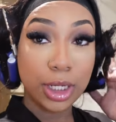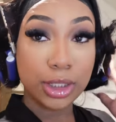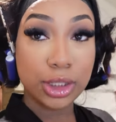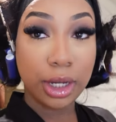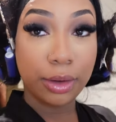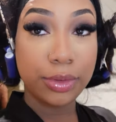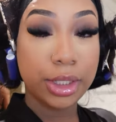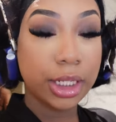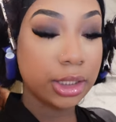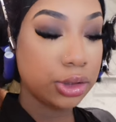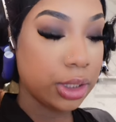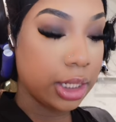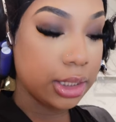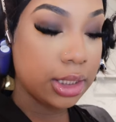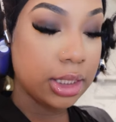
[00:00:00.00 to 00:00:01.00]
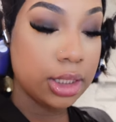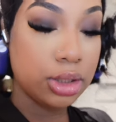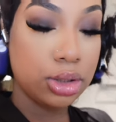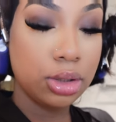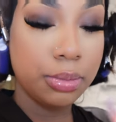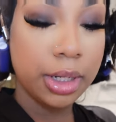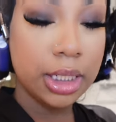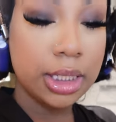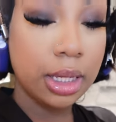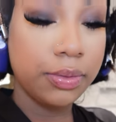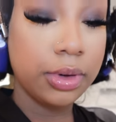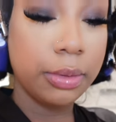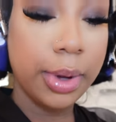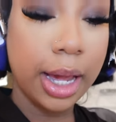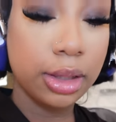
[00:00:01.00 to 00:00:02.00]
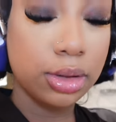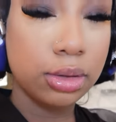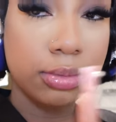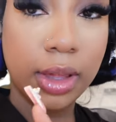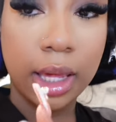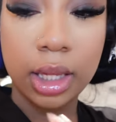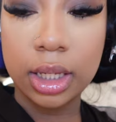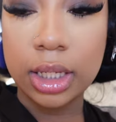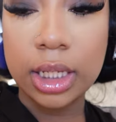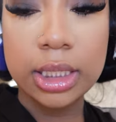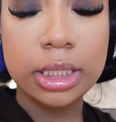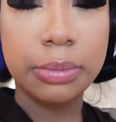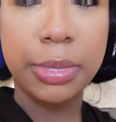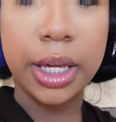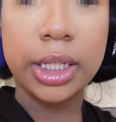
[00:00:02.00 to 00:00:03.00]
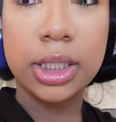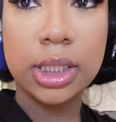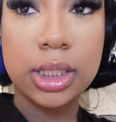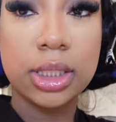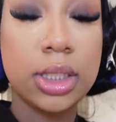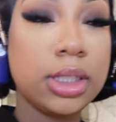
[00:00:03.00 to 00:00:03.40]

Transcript: talk to you after I get dressed. It's too much stuff in the bathroom. Like, it's a mess.